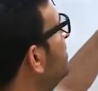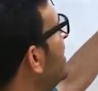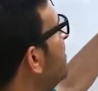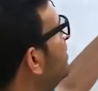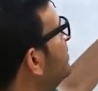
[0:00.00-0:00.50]
be
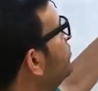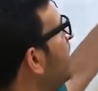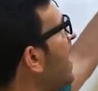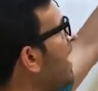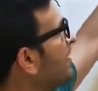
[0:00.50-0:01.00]
able to
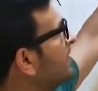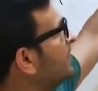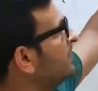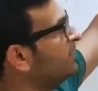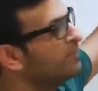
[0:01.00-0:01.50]

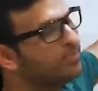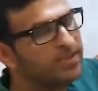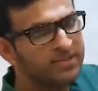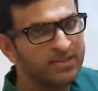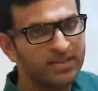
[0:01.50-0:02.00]
access the
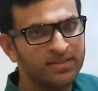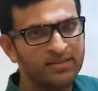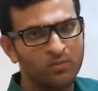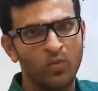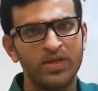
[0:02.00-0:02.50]
VPC,
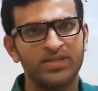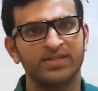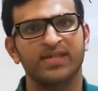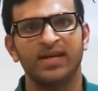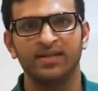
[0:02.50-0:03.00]
which is
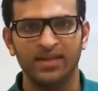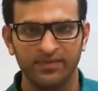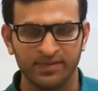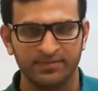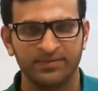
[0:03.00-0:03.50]
not a
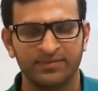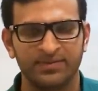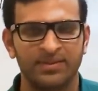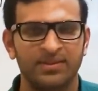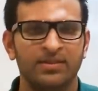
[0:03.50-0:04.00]
given.
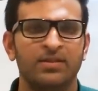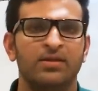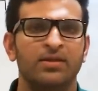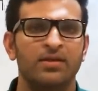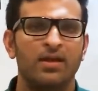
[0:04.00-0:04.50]

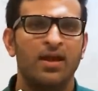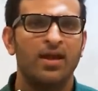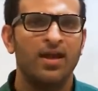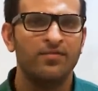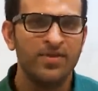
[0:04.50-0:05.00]

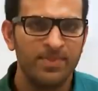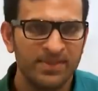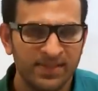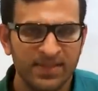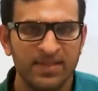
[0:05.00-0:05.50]
A
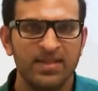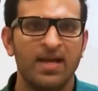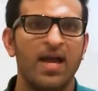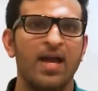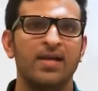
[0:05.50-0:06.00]
VPC
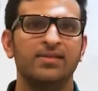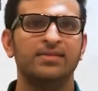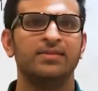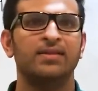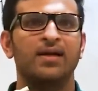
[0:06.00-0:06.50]

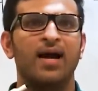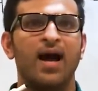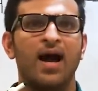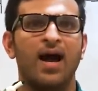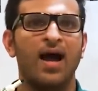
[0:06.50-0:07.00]
has
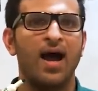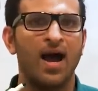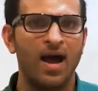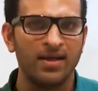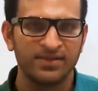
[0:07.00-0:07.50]

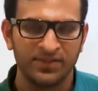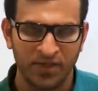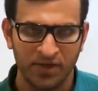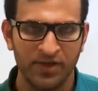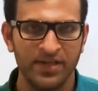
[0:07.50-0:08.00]

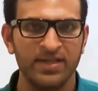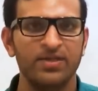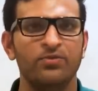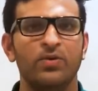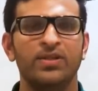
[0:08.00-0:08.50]
security
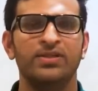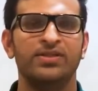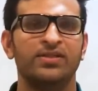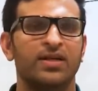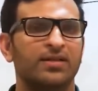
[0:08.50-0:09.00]

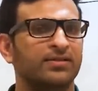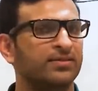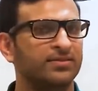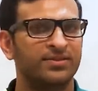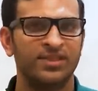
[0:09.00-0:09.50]
which
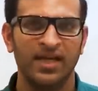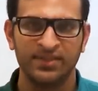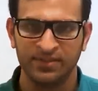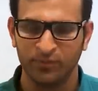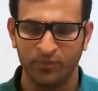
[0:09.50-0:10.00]

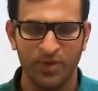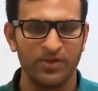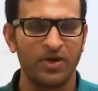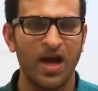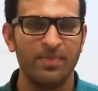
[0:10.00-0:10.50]
checks whether
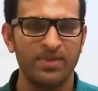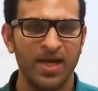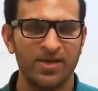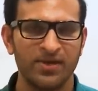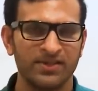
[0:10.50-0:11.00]
your IP
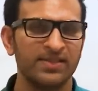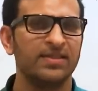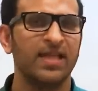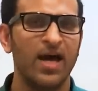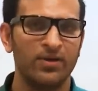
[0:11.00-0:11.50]
address is
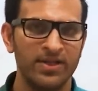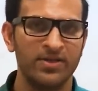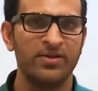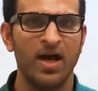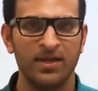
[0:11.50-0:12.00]
allowed in
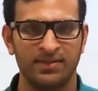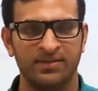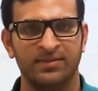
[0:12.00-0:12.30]
or not.